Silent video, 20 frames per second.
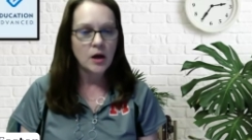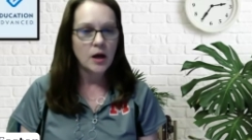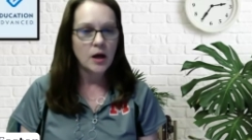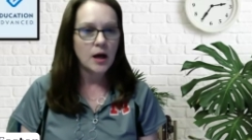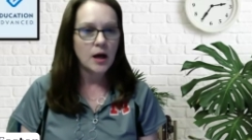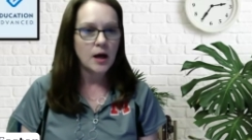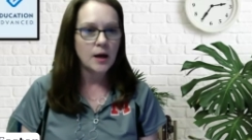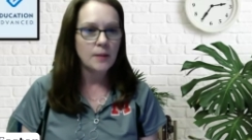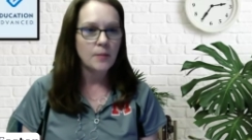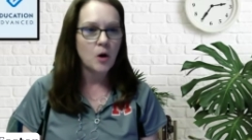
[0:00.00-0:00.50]

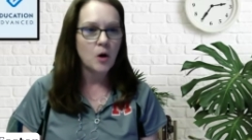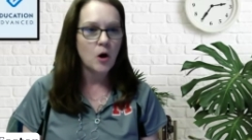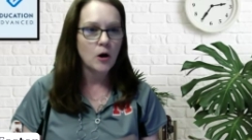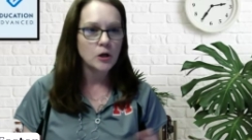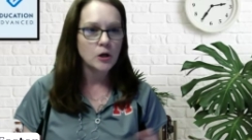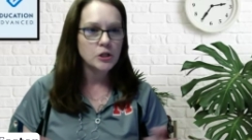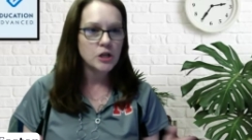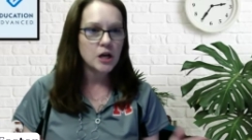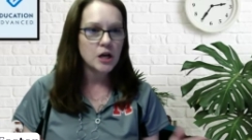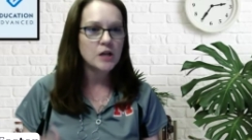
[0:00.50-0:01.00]
um, are
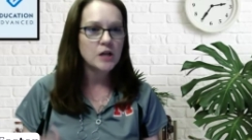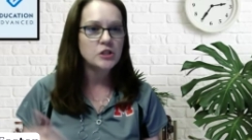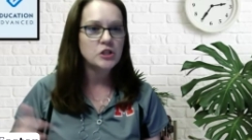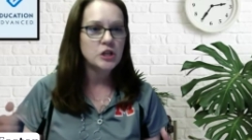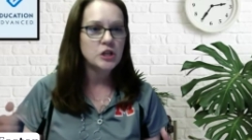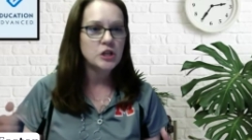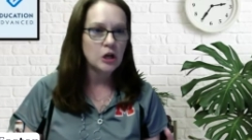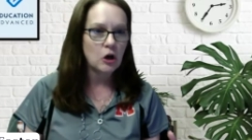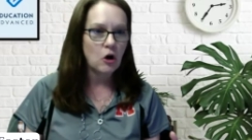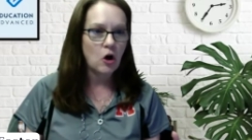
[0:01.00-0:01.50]

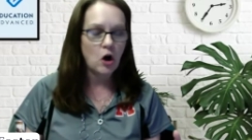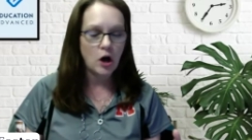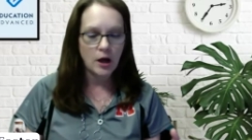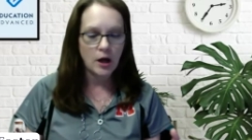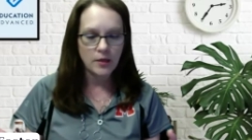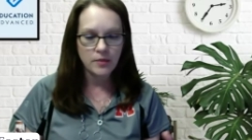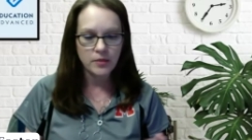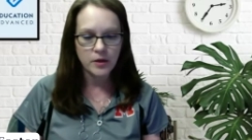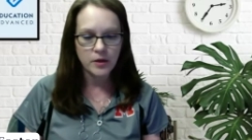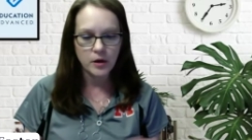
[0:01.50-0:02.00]
touching
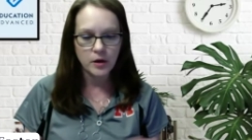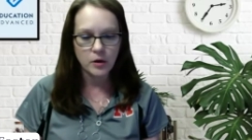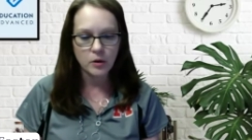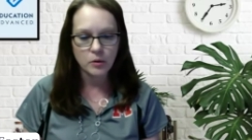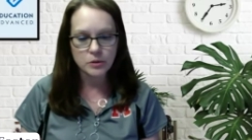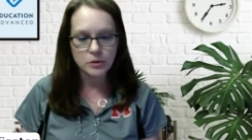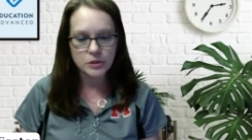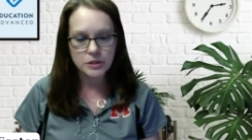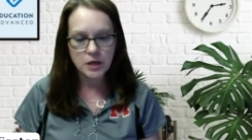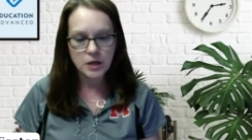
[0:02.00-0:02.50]
on
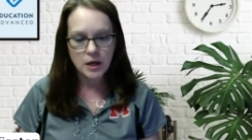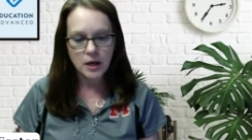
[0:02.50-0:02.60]
those.